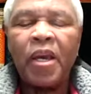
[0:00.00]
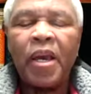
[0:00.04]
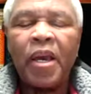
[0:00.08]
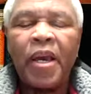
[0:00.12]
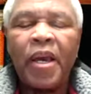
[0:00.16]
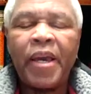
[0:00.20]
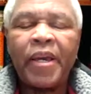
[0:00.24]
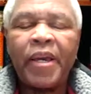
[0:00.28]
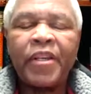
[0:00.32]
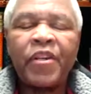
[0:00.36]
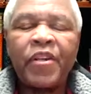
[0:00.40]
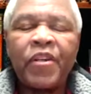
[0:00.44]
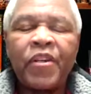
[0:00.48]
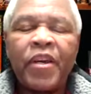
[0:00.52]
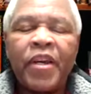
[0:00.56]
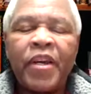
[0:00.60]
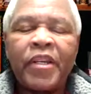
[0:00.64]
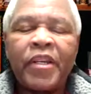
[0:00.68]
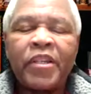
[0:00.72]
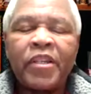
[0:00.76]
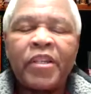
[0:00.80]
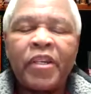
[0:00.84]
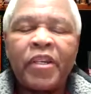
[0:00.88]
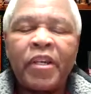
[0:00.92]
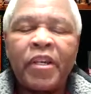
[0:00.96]
And
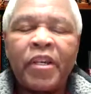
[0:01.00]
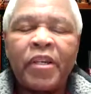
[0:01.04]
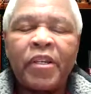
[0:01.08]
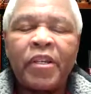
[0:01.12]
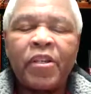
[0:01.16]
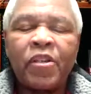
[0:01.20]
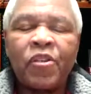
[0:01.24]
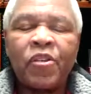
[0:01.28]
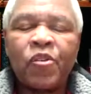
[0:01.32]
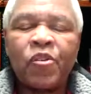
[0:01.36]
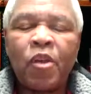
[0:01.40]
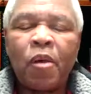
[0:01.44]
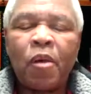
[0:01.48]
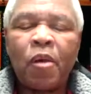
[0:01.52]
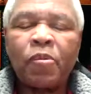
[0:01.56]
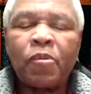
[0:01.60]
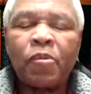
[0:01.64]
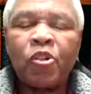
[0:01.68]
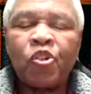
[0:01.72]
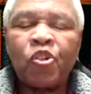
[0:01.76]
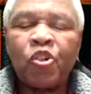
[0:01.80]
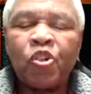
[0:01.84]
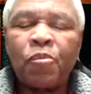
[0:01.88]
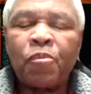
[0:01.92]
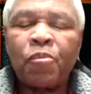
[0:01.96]
yet,
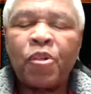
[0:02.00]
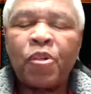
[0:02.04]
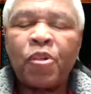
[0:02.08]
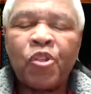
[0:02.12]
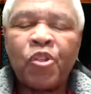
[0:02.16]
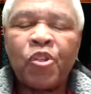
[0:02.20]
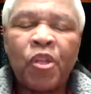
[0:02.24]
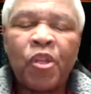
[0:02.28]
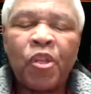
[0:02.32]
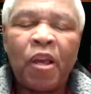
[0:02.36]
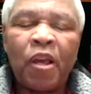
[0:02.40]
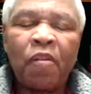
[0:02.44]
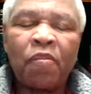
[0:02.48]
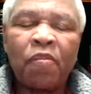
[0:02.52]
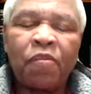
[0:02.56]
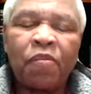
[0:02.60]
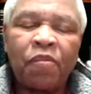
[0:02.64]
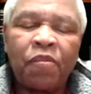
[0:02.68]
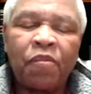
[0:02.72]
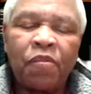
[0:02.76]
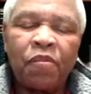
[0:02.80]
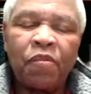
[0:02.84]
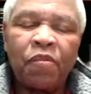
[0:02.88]
discipleship itself